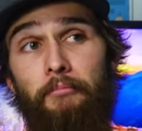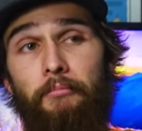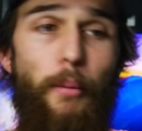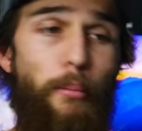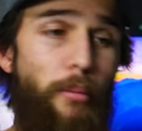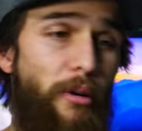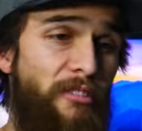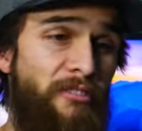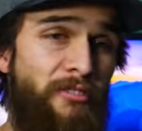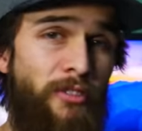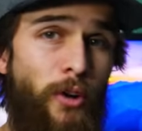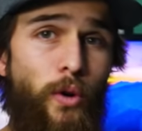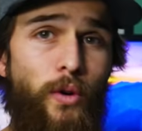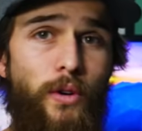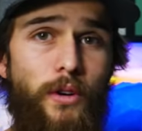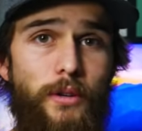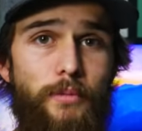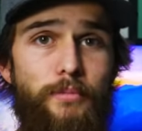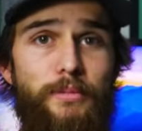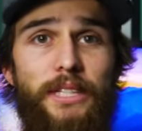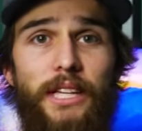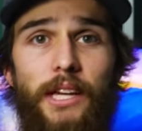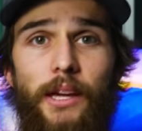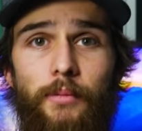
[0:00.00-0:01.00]
But
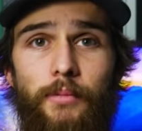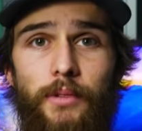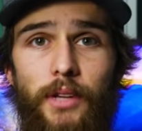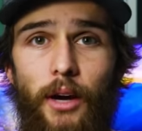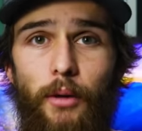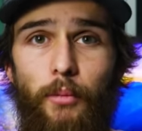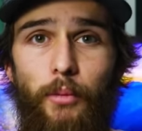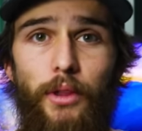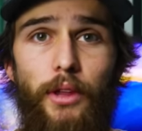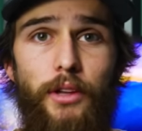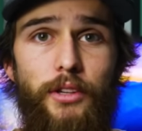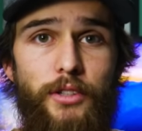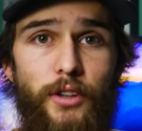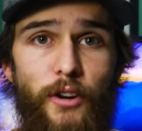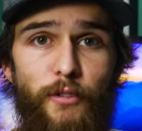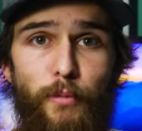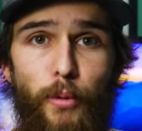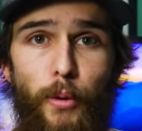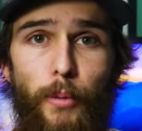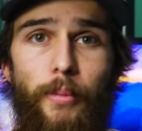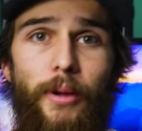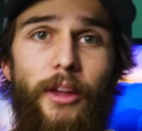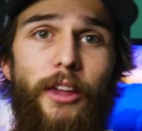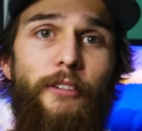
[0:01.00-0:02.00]
Volcom teamed up with a
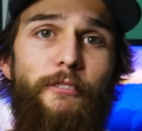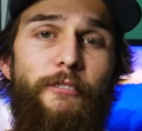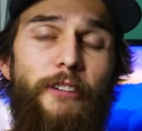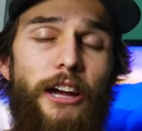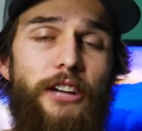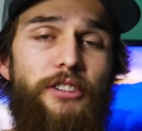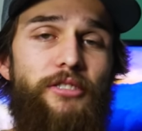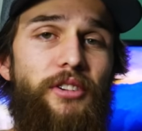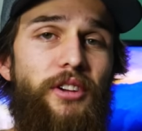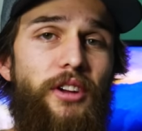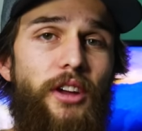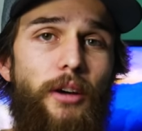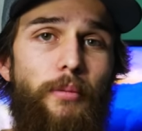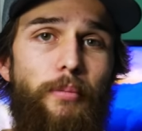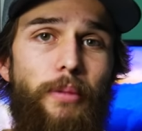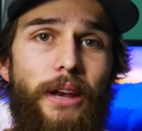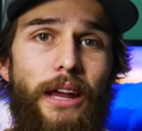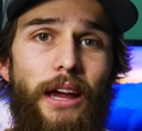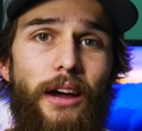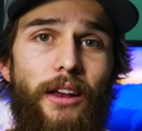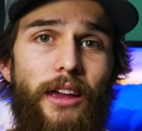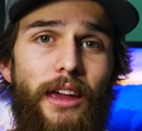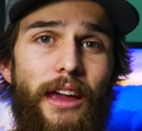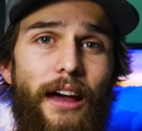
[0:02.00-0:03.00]
surfboard manufacturing company
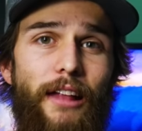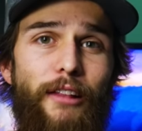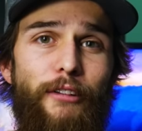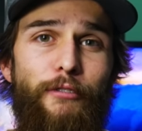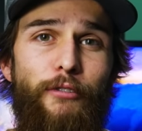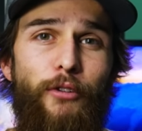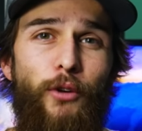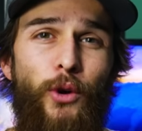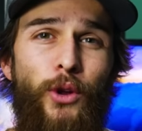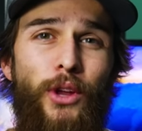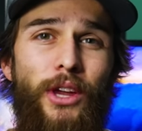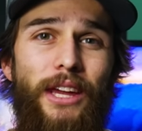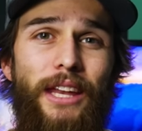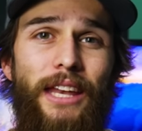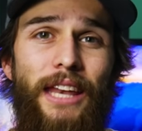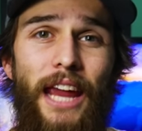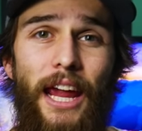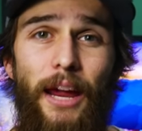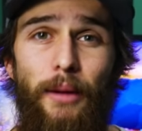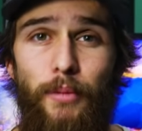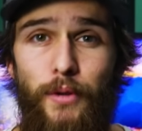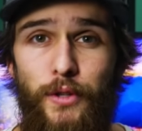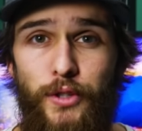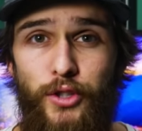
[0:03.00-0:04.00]
out of California
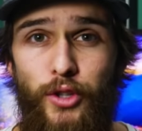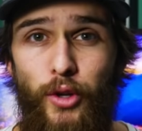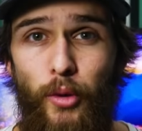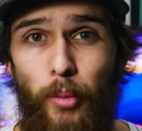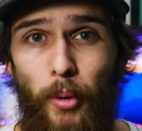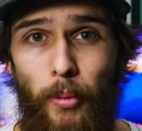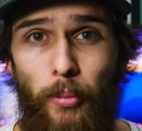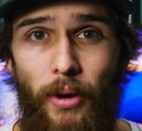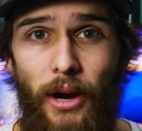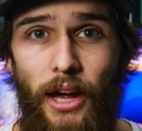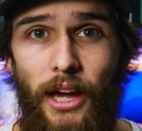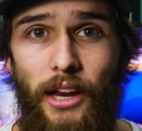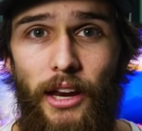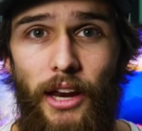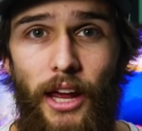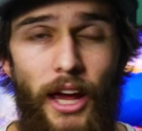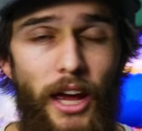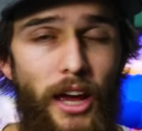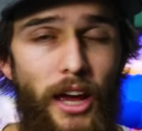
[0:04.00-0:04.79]
named Superbrand, and